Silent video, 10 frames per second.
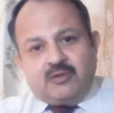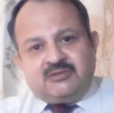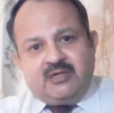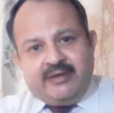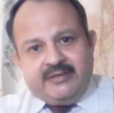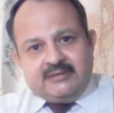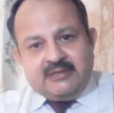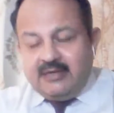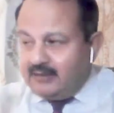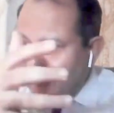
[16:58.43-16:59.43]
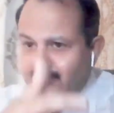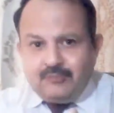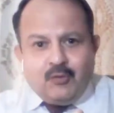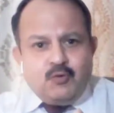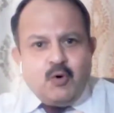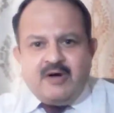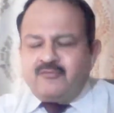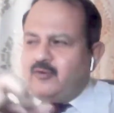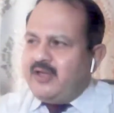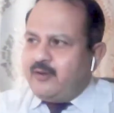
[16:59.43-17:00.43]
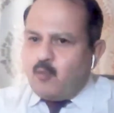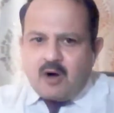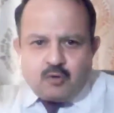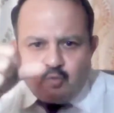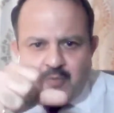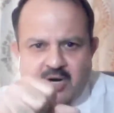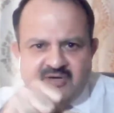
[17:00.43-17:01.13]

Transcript: a question like this. So you have to take 1 or 2